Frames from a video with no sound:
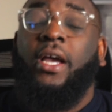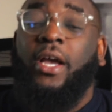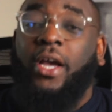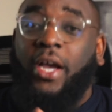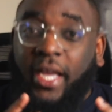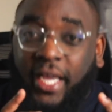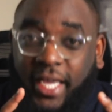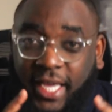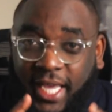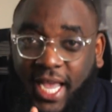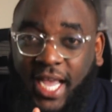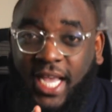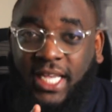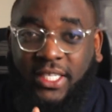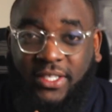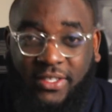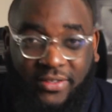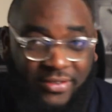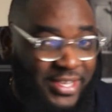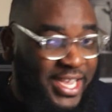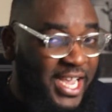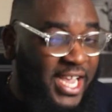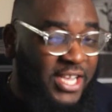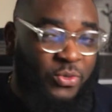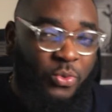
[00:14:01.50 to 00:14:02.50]
Here's
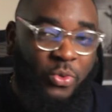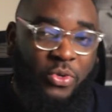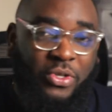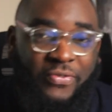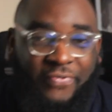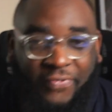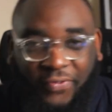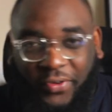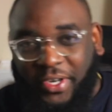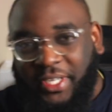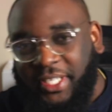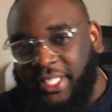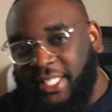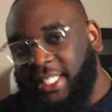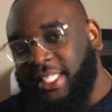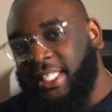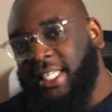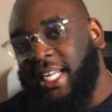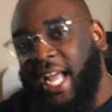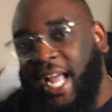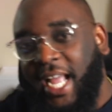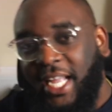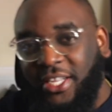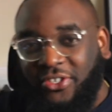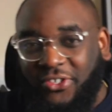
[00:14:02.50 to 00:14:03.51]
one funny thing
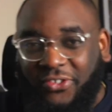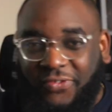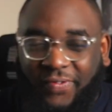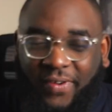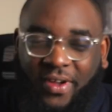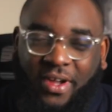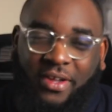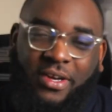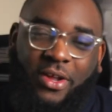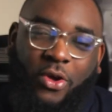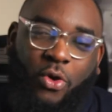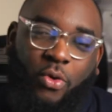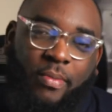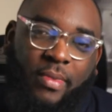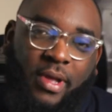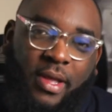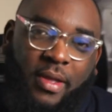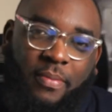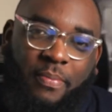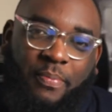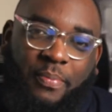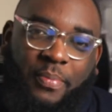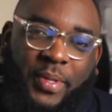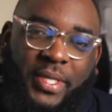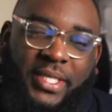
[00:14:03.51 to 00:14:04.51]
that I just found out with my
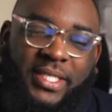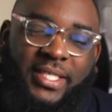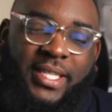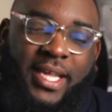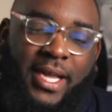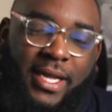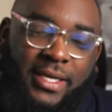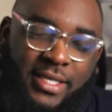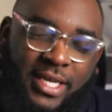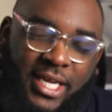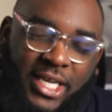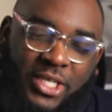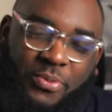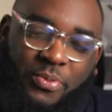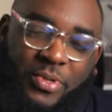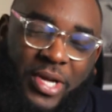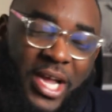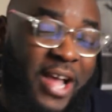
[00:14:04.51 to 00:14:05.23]
Paystack dashboard.